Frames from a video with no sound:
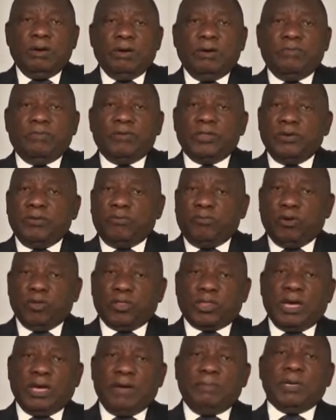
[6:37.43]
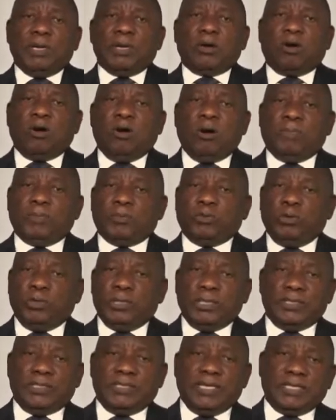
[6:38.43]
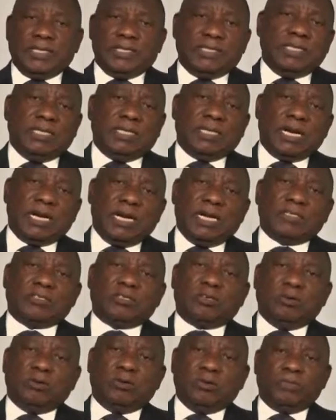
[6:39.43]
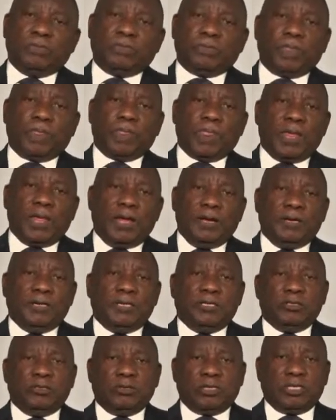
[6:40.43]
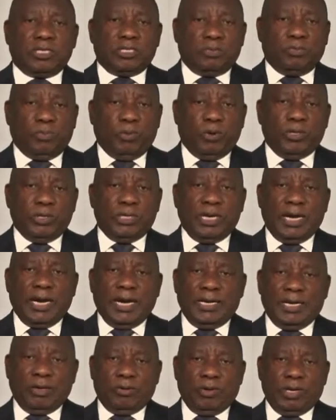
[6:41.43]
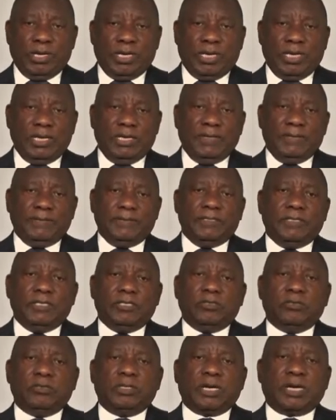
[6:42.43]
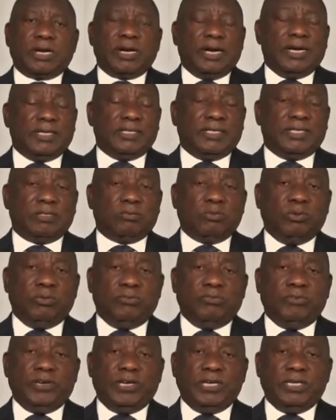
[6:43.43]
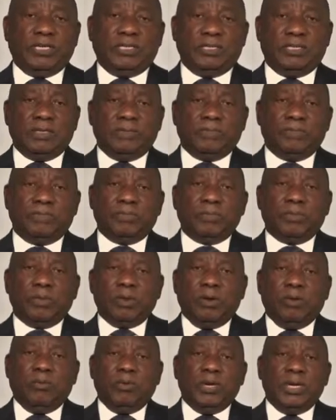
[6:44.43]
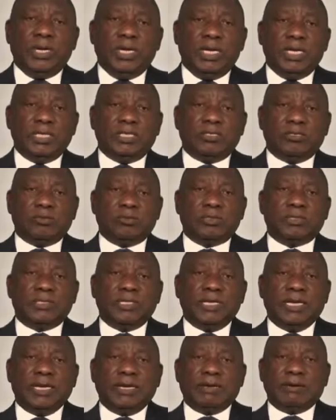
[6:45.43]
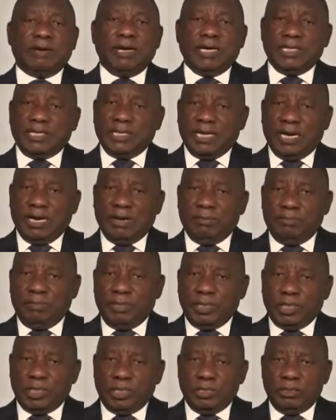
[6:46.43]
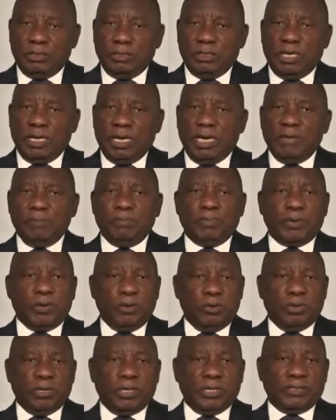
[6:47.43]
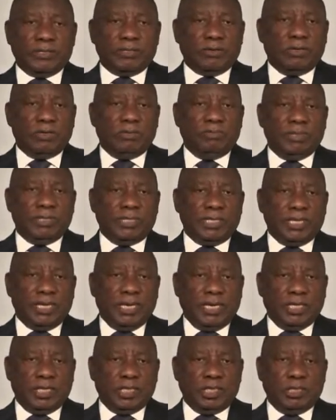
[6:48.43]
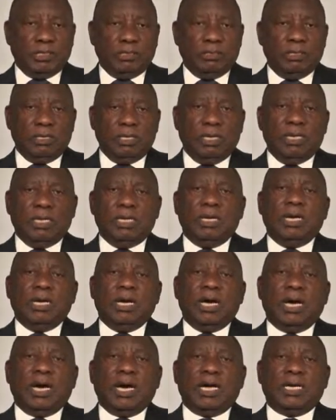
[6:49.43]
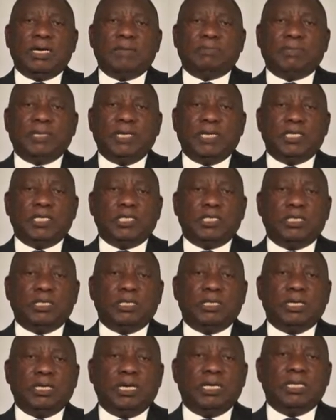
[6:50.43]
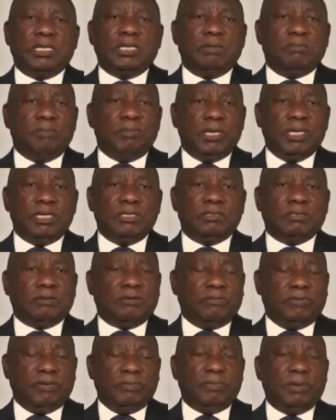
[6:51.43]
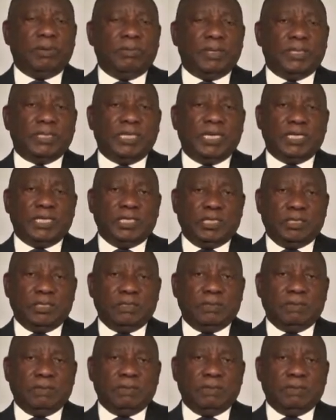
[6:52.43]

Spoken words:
For the forthcoming COP26 in Glasgow, to respond adequately to the crisis we face, we need to see greater ambition and progress on mitigation, adaptation, and the means of implementation.